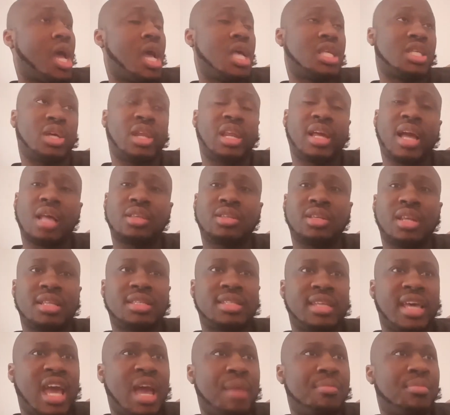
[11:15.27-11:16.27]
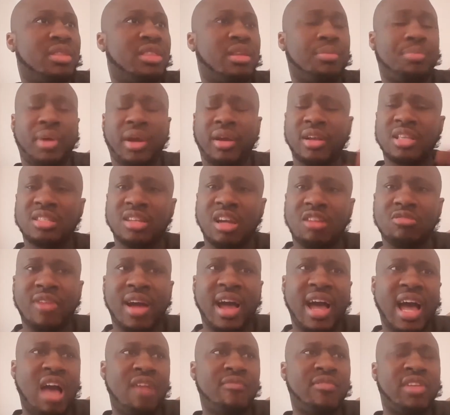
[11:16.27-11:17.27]
So they got to the table, the parents
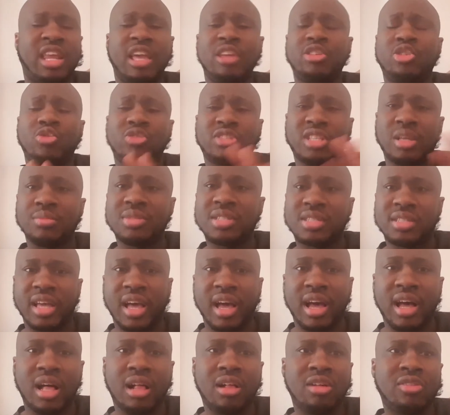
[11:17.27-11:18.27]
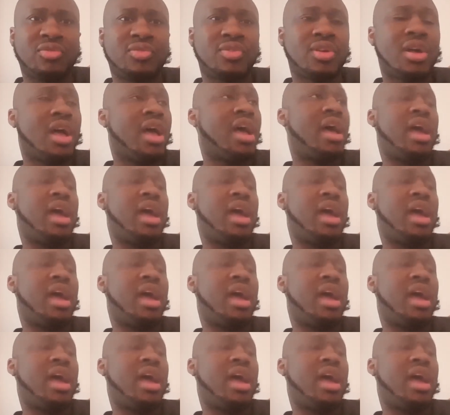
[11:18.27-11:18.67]
arrive and introduce themselves